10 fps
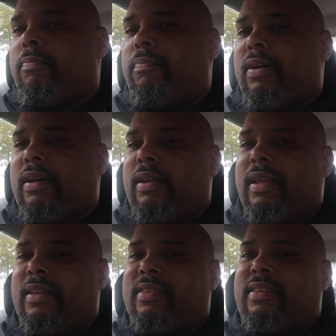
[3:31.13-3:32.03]
But
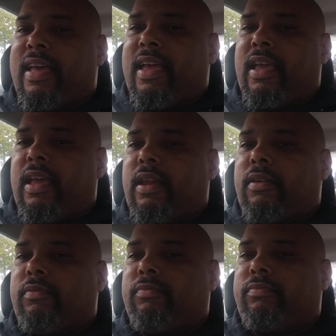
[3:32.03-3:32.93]
in saying it,
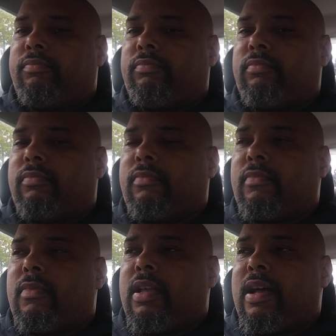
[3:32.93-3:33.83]

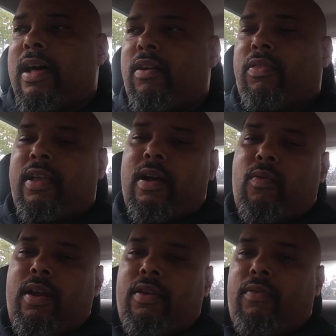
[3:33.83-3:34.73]
I don't think I
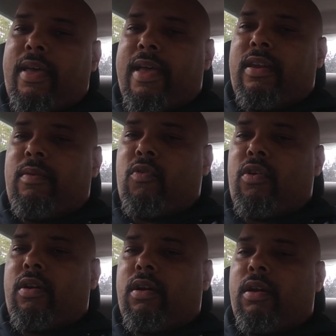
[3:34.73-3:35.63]
want to do that
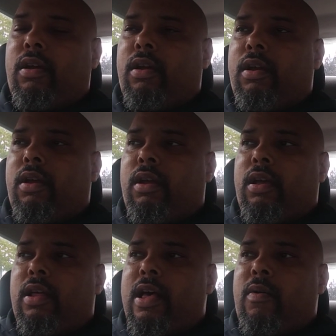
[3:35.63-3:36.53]
anymore.
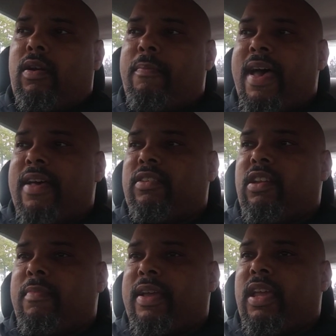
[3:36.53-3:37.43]
I want to pass it to
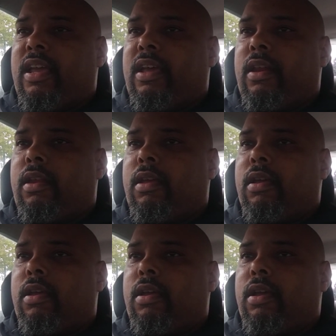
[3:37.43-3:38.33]
my kid.
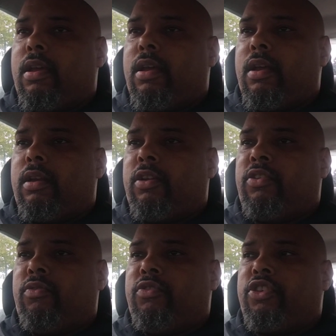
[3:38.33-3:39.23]
The
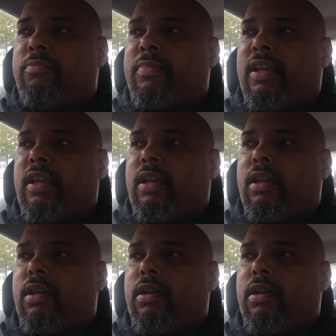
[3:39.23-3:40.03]
suit should be.